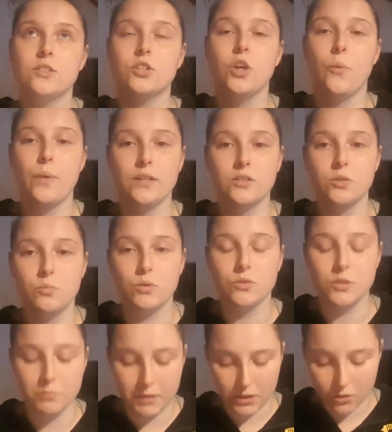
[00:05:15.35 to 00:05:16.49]
going to want
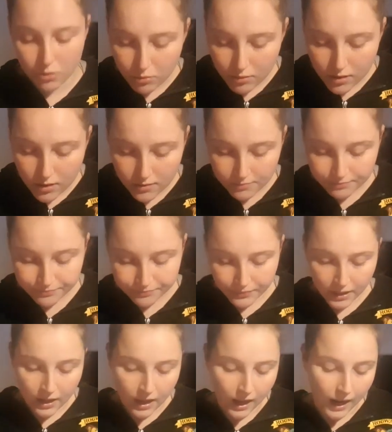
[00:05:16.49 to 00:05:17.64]
to be cool.
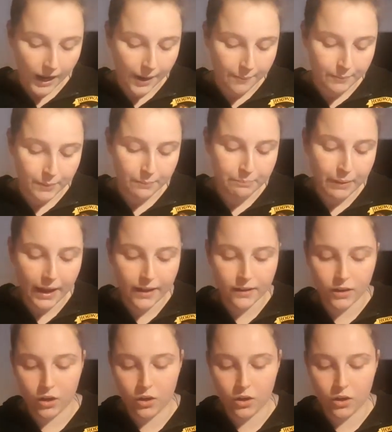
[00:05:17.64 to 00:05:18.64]
Um, pet,